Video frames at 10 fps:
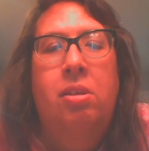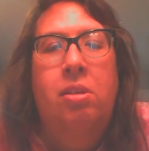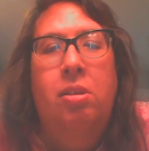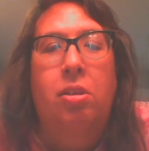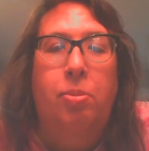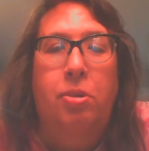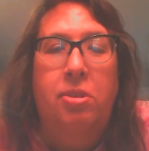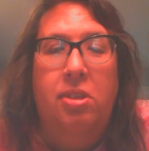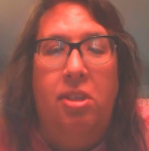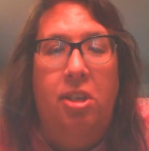Only
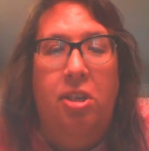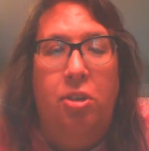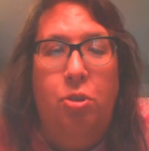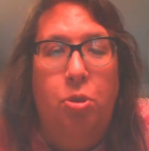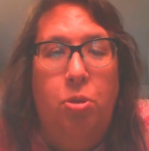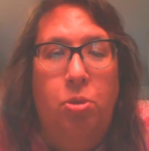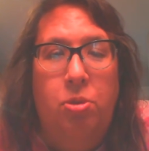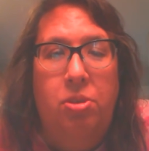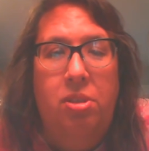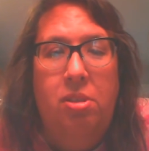person that
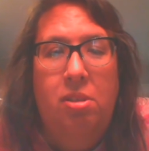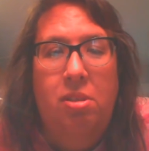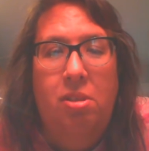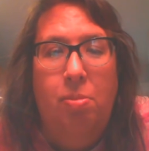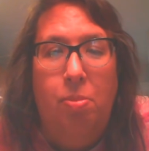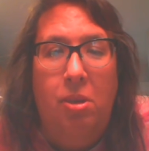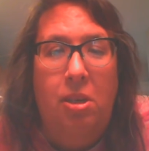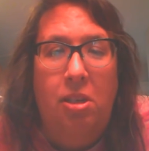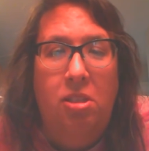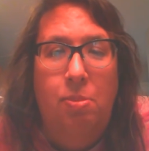controls
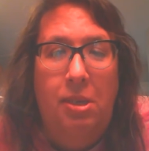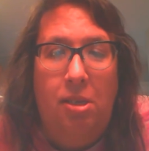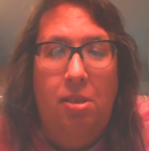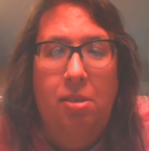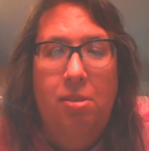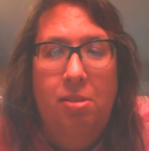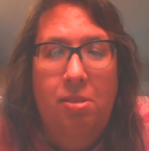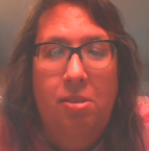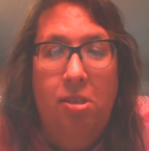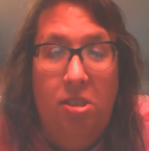me is me.
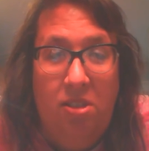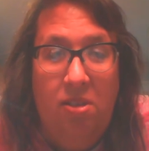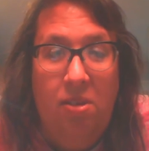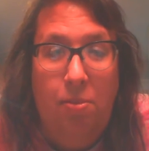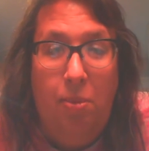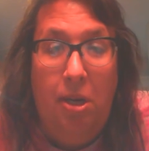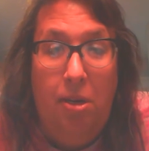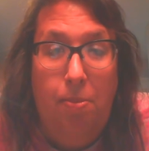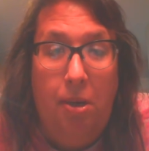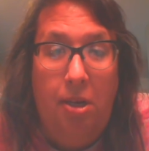This
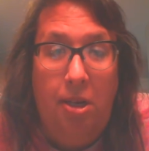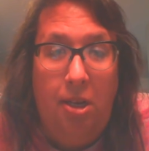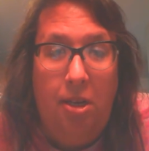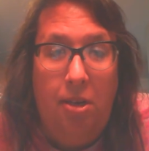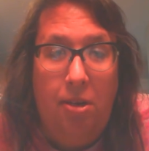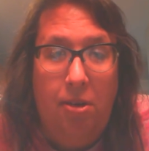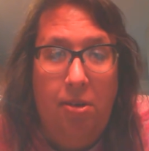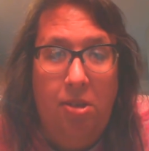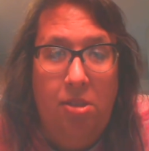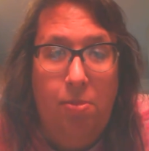main body here,
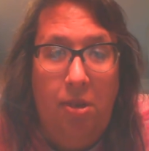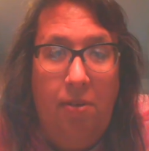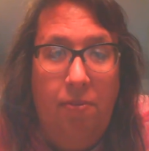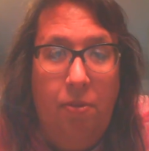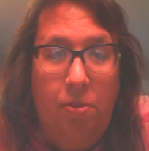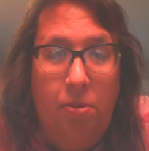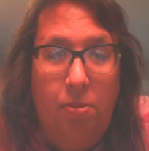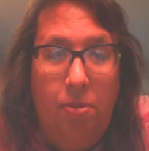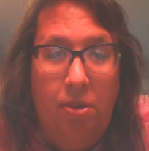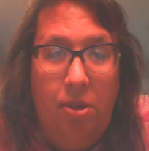this main focal
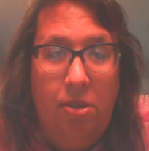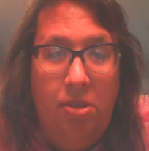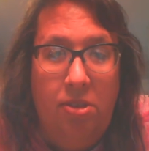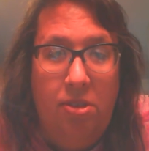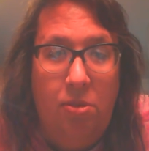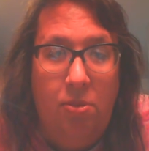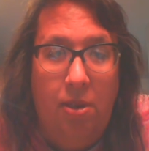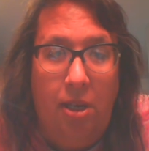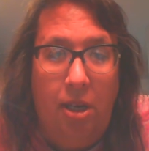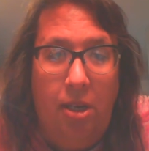point. This is who
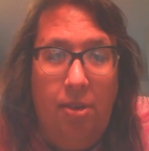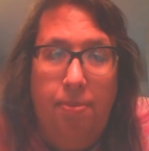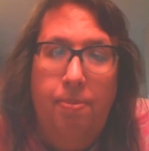I am.